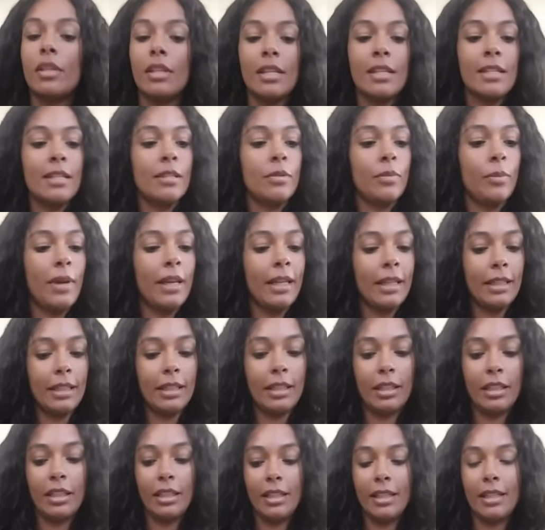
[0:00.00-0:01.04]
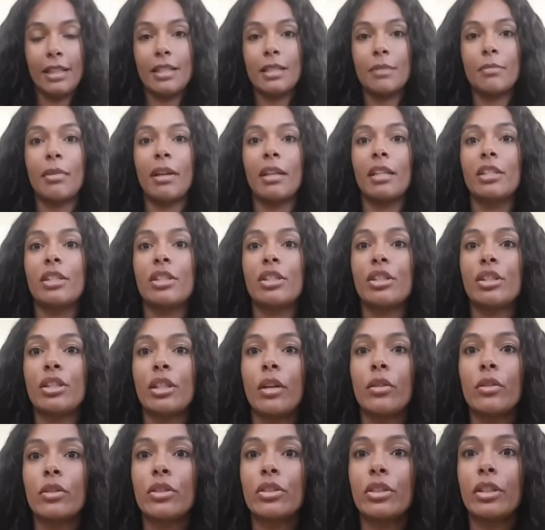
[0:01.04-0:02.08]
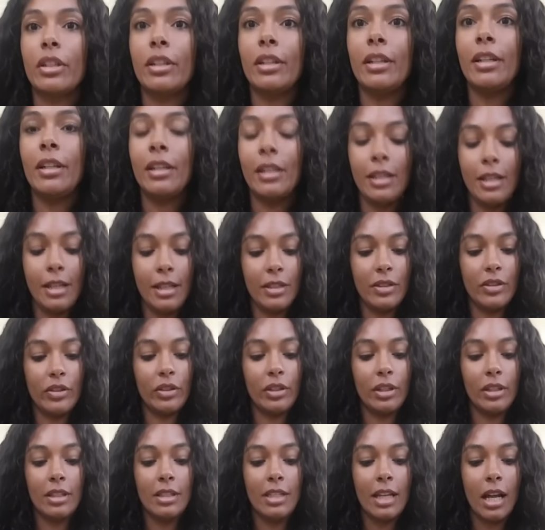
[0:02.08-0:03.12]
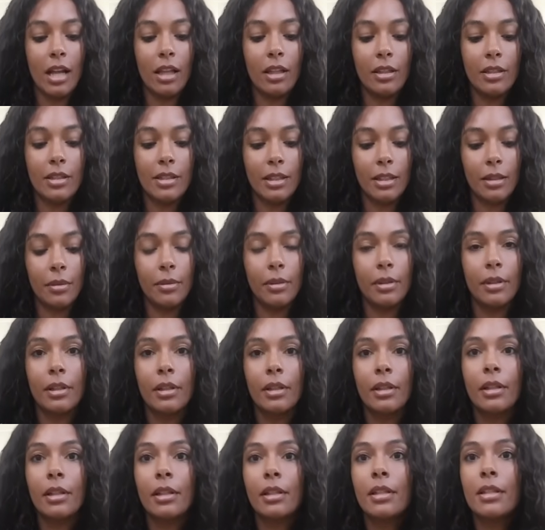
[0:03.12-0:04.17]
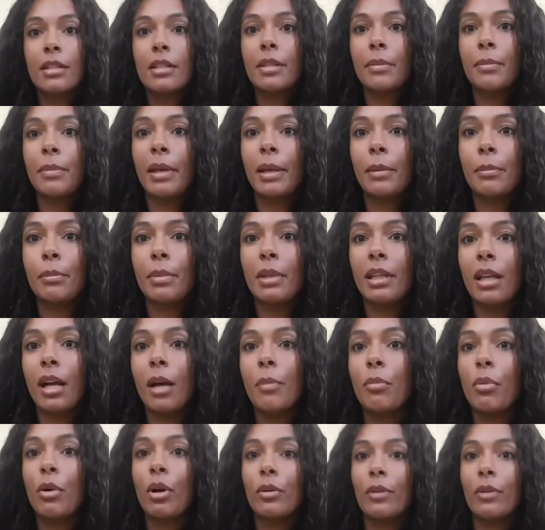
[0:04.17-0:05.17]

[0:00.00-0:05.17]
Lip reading: this right here is my shelter. As you can tell, it's a bit beat up